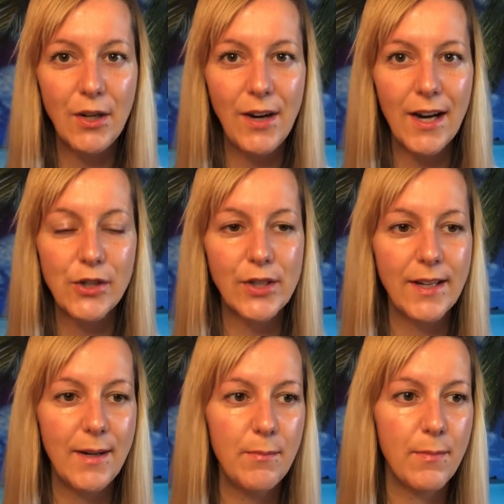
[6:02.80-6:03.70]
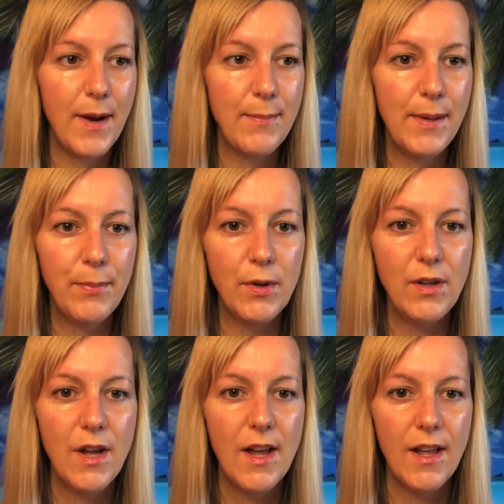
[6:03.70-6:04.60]
actually, by
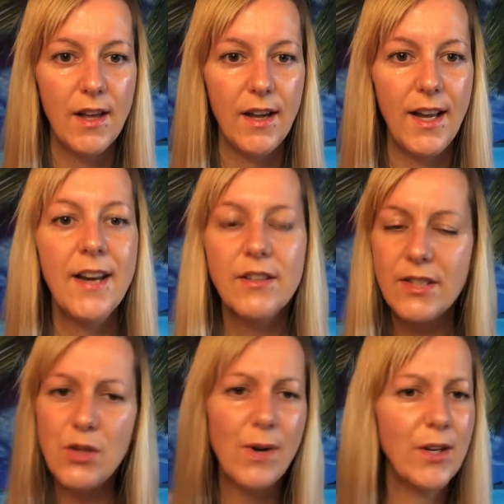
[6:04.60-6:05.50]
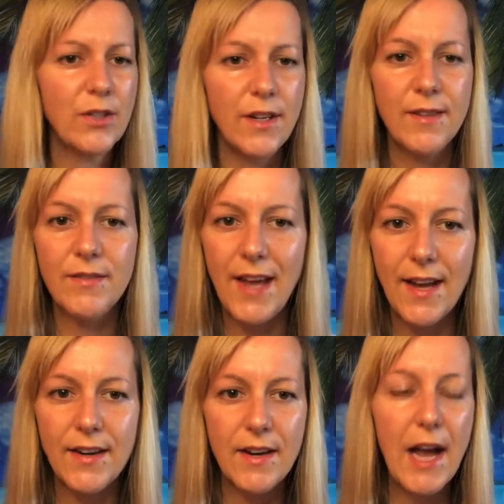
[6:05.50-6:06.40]
people in a situation
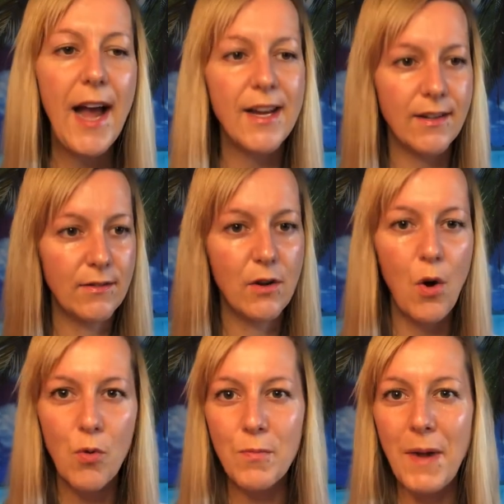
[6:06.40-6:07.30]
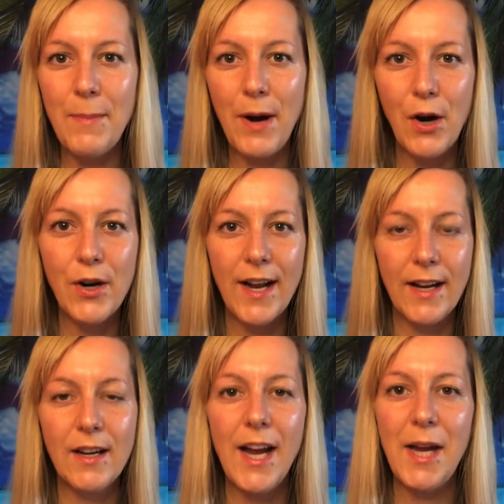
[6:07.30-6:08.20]
that I own my part. I
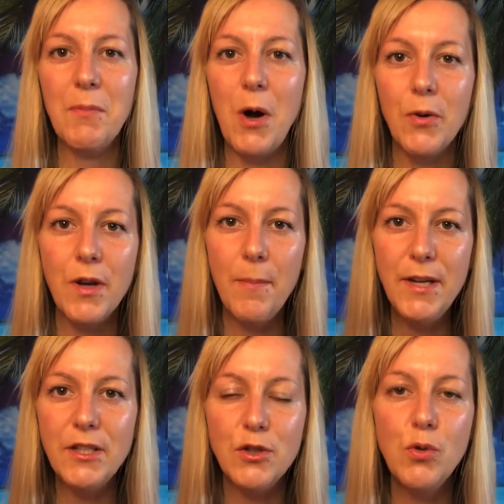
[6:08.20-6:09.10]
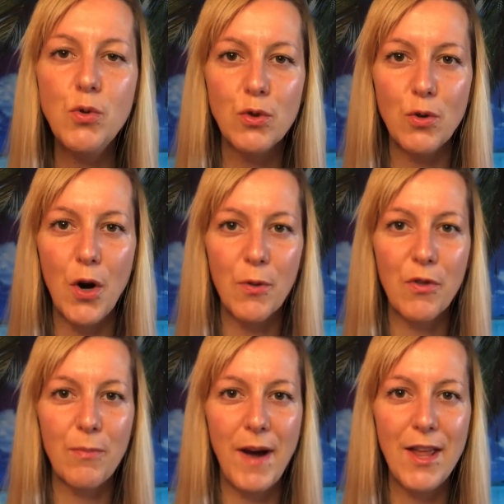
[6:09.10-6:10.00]
came out a bit too strong
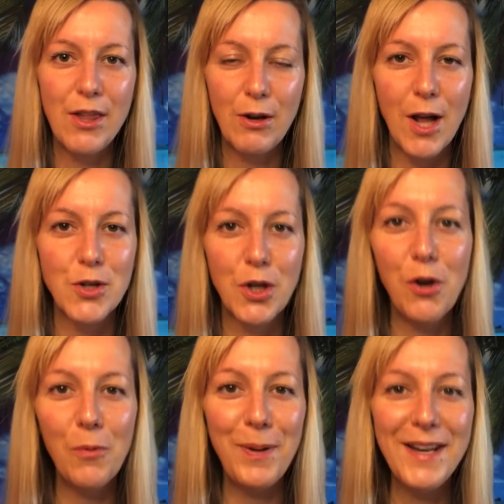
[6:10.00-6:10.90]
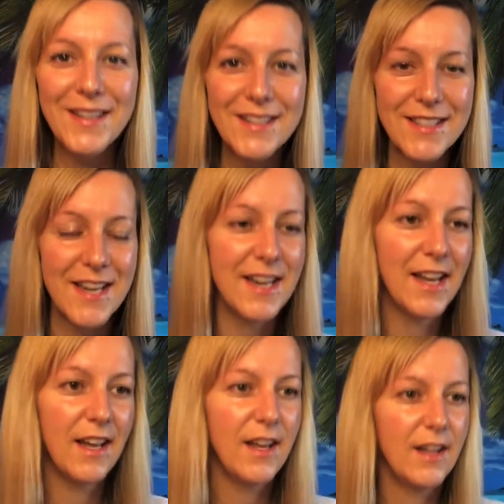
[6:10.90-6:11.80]
with my theological opinions and
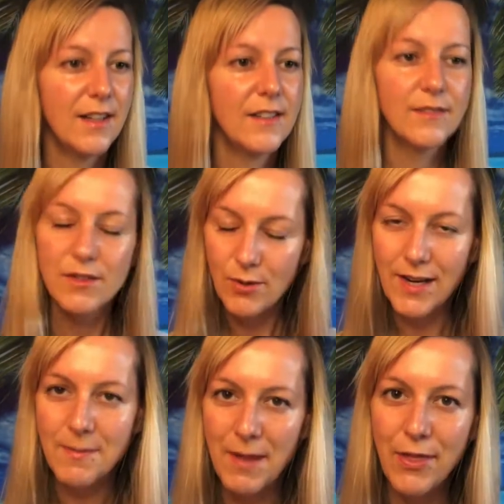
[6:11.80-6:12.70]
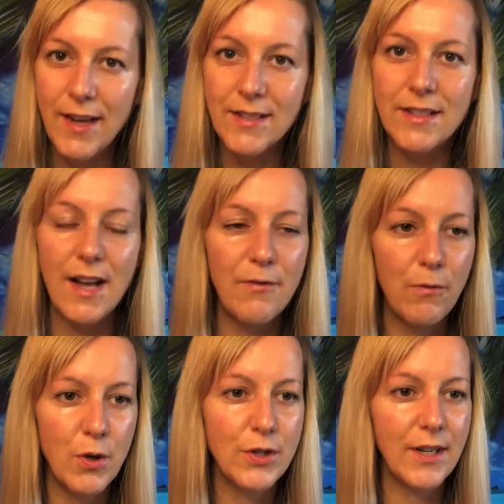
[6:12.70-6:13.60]
tried to mend things,
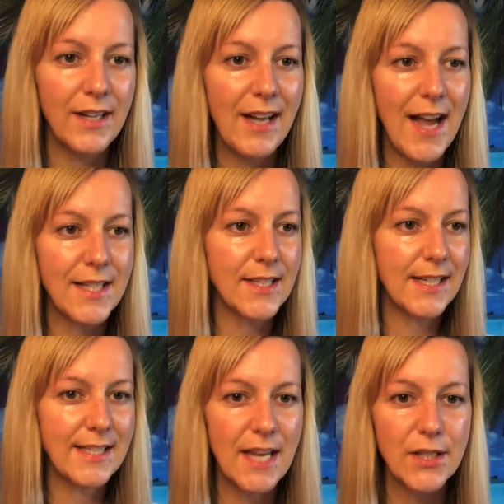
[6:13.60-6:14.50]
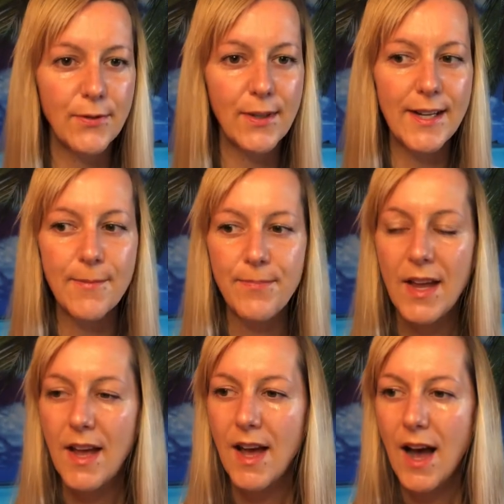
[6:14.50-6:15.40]
unfortunately, unsuccessfully.
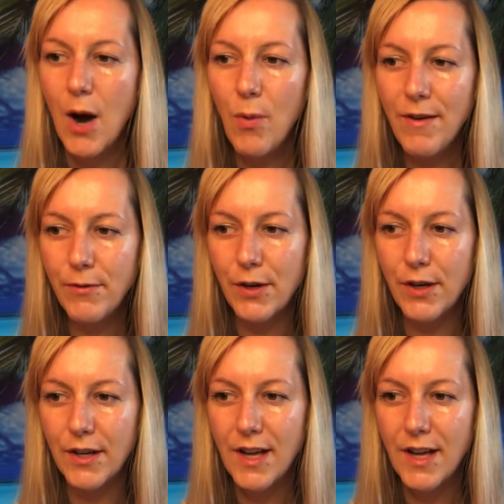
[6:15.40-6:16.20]
However,